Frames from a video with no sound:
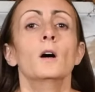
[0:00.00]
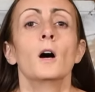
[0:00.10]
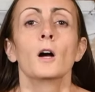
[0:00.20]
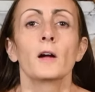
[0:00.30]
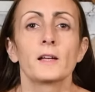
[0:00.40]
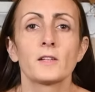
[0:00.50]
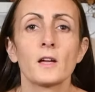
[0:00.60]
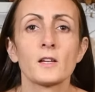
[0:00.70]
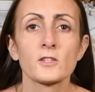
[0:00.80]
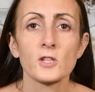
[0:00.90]
All right,
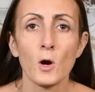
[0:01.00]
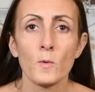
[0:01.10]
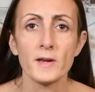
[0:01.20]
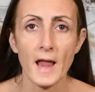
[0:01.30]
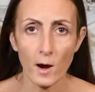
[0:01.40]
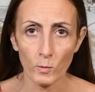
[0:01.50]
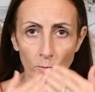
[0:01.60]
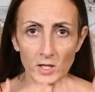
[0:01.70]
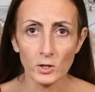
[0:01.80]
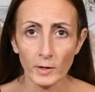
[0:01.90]
so now when
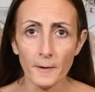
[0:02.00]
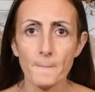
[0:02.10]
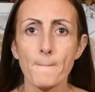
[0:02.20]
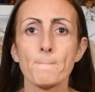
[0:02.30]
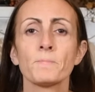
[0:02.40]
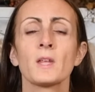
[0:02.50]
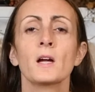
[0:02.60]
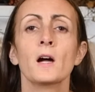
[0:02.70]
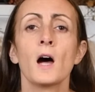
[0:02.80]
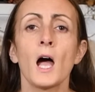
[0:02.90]
we do it,
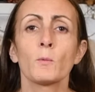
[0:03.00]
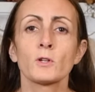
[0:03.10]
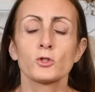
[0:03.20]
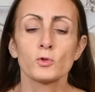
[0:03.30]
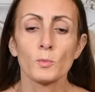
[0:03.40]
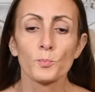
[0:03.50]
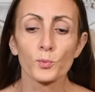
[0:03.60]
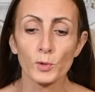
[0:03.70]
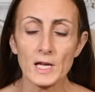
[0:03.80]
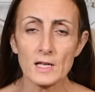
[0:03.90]
I want you to
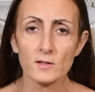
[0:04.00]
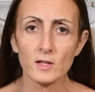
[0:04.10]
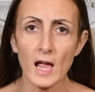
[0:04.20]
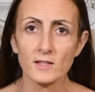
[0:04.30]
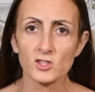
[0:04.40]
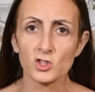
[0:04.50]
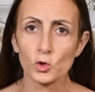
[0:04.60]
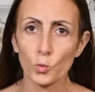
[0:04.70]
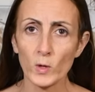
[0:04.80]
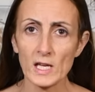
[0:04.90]
breathe and
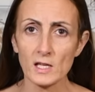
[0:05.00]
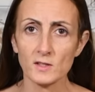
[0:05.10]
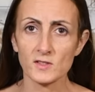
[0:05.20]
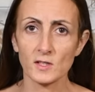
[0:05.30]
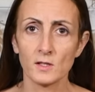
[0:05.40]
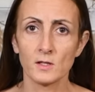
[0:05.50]
squeeze.